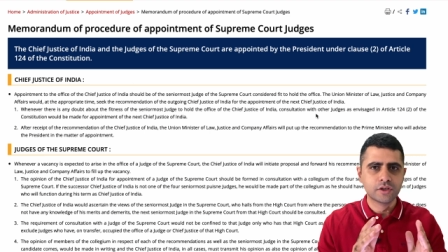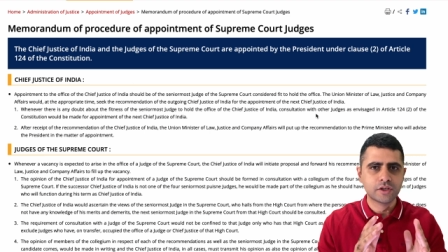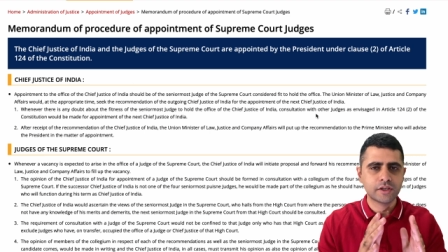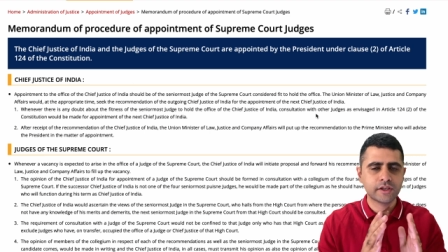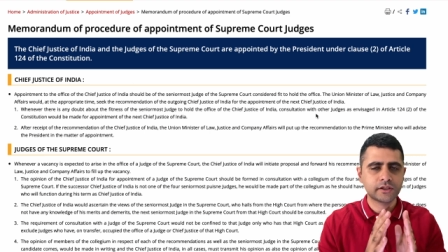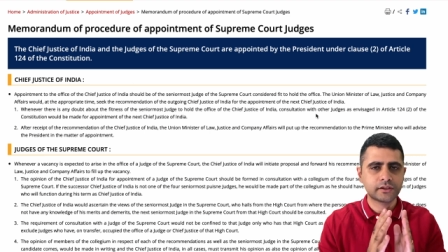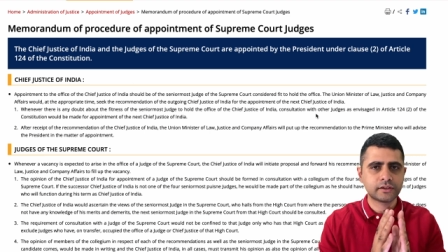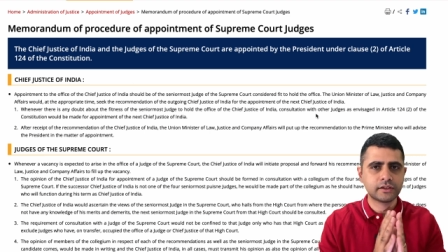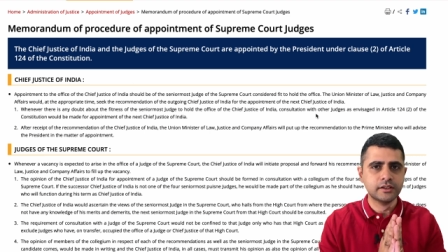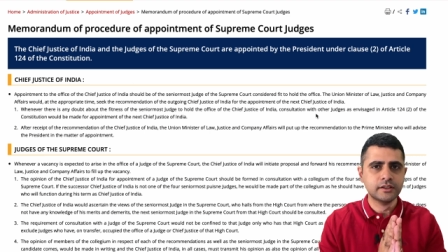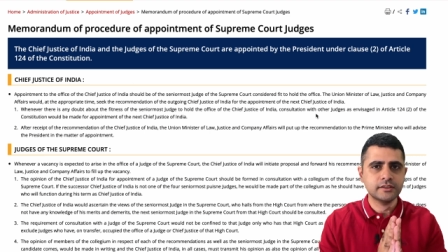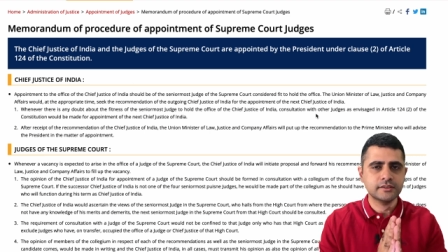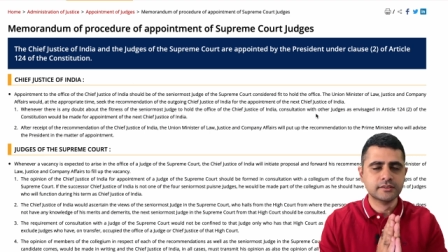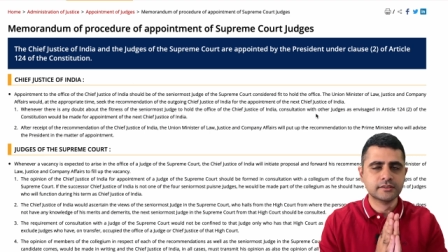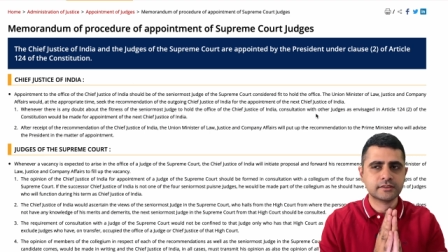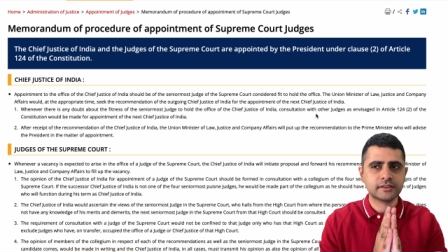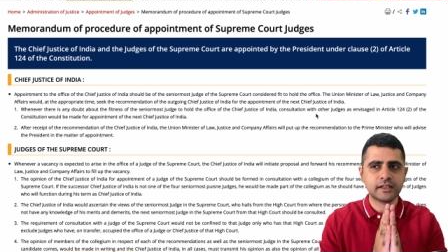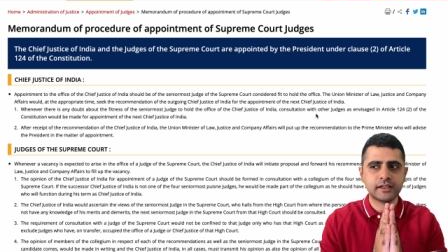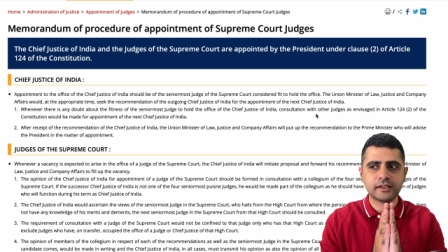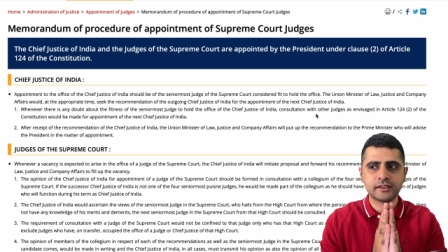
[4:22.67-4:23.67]
it
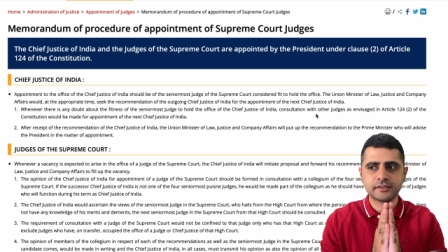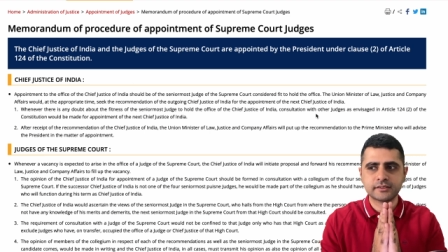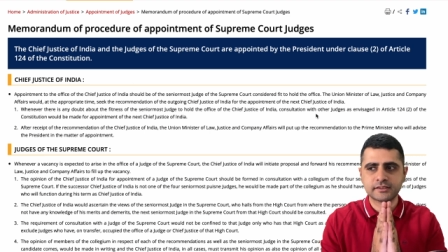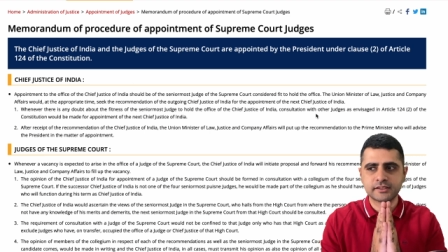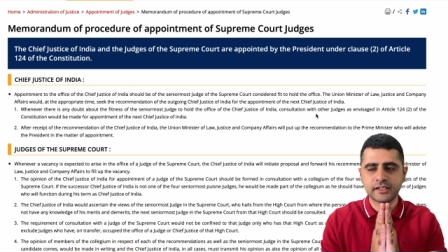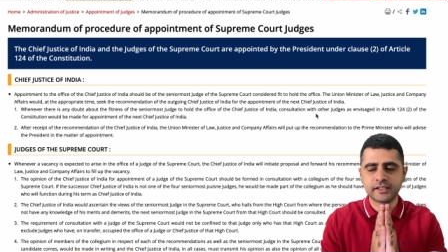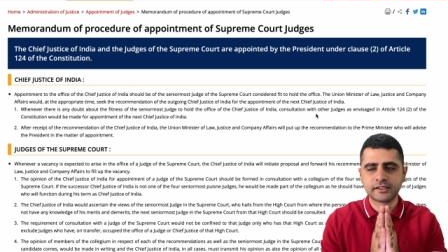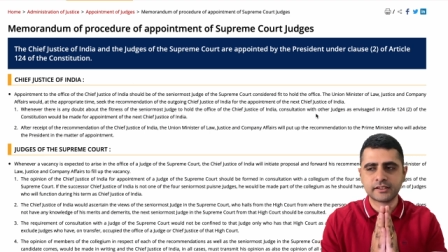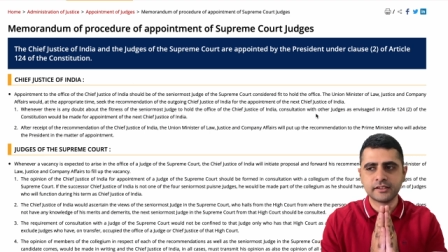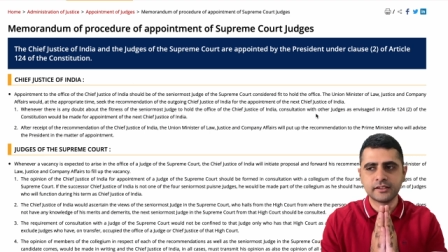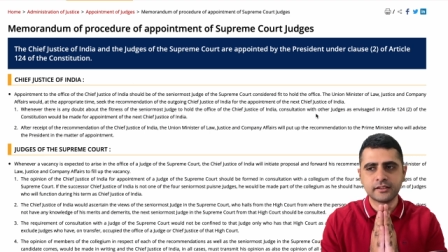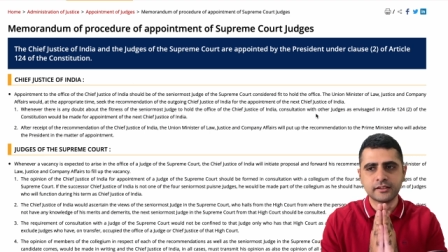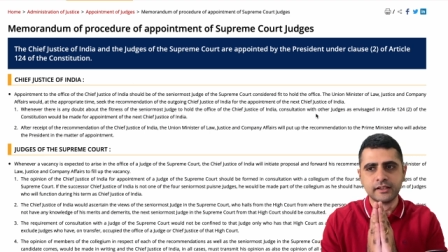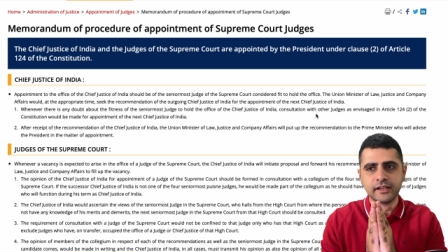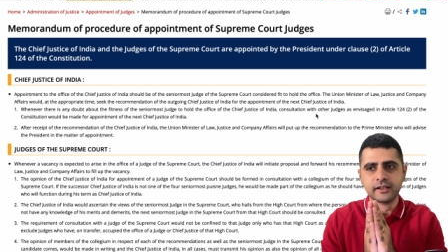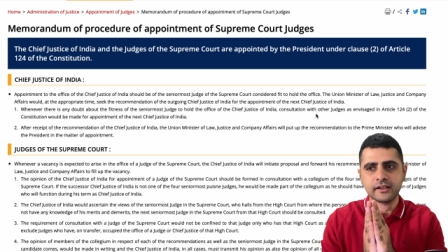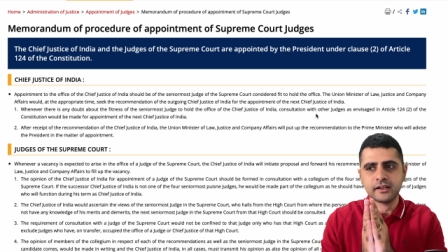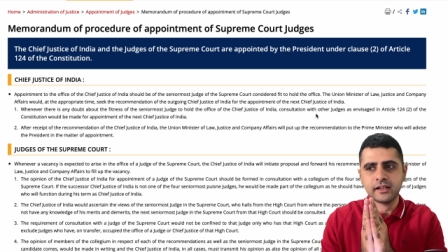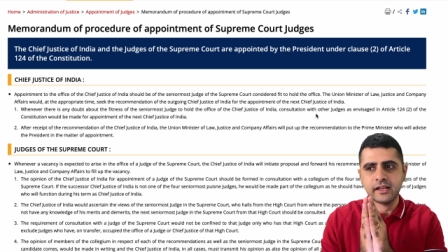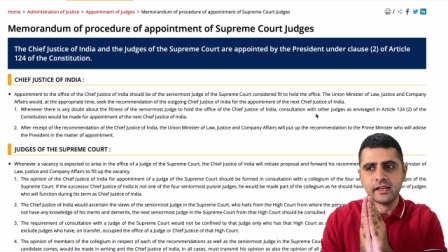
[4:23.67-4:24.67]
is that stated
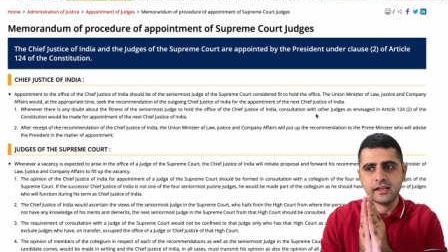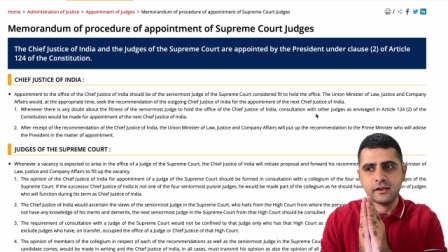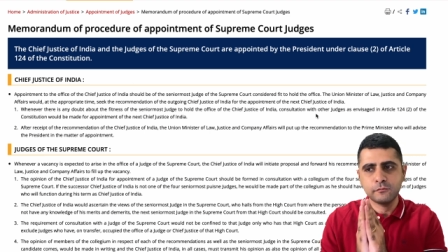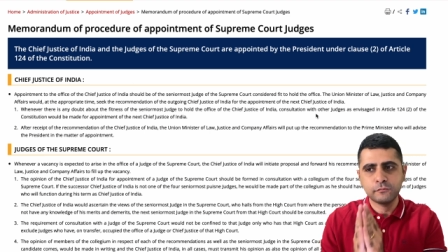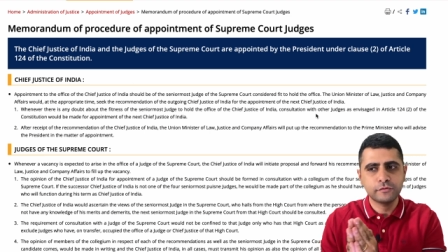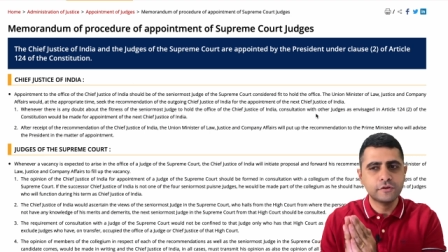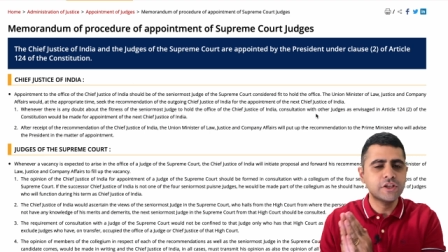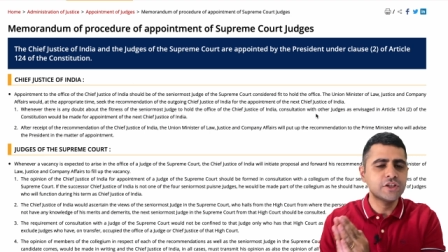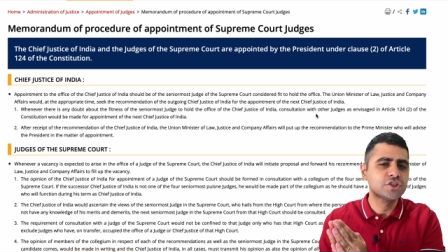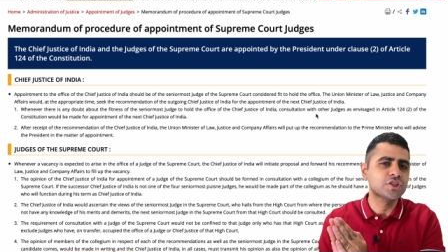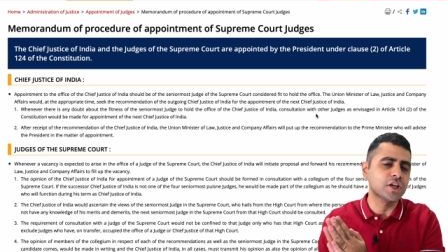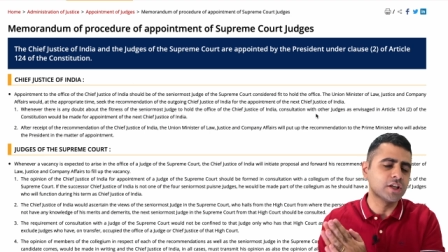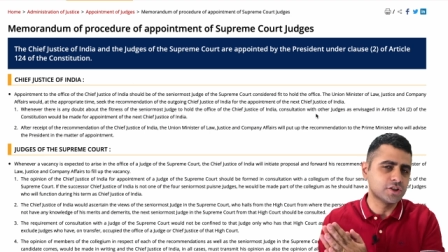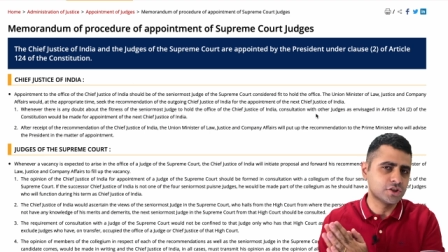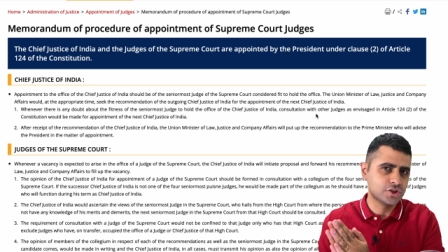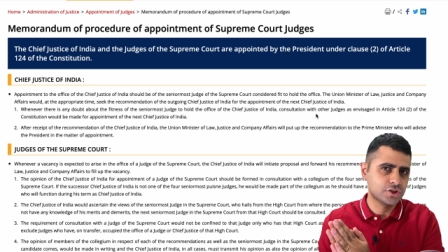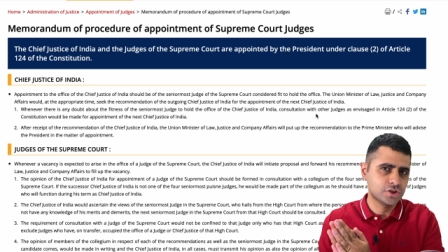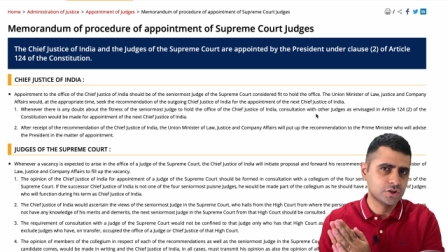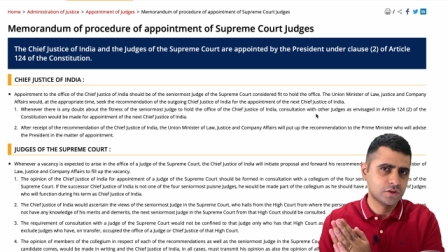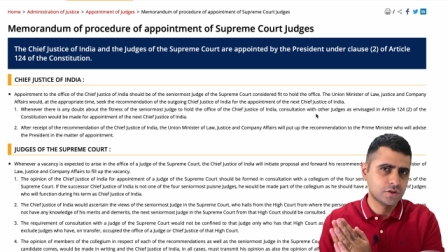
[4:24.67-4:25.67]
that every
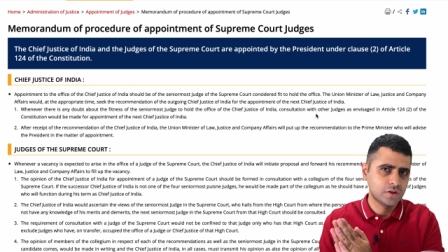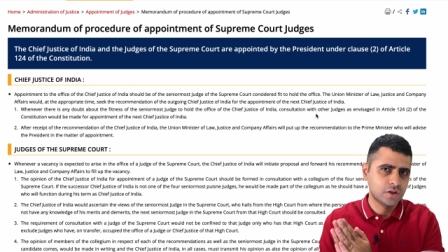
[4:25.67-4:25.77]
judge